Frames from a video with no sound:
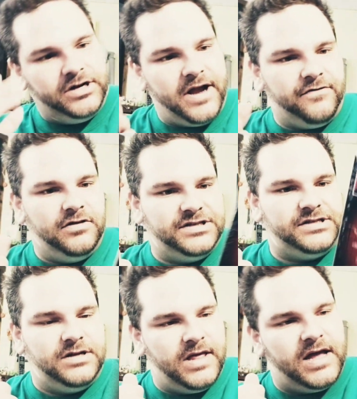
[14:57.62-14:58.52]
never
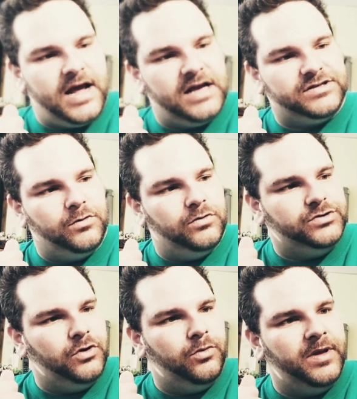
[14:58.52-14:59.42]
listened to that asshole who
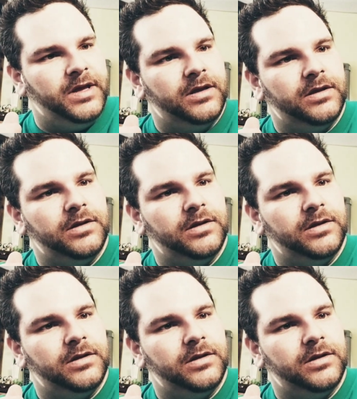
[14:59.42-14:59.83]
told me